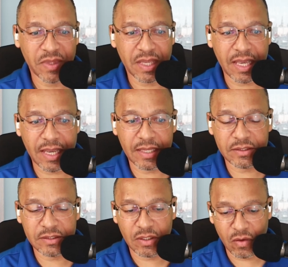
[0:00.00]
And
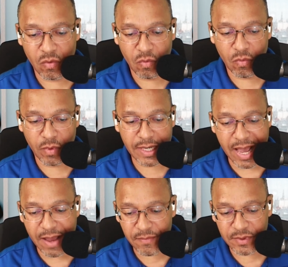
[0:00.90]
so when
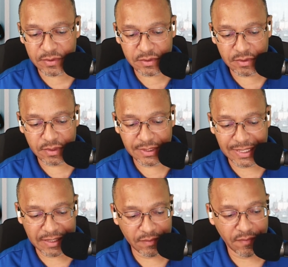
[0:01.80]
I was
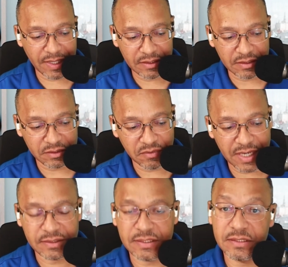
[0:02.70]
getting ready to
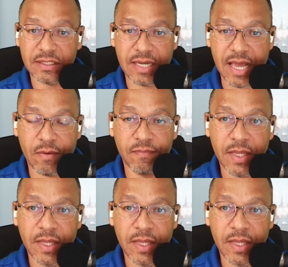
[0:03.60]
transition out,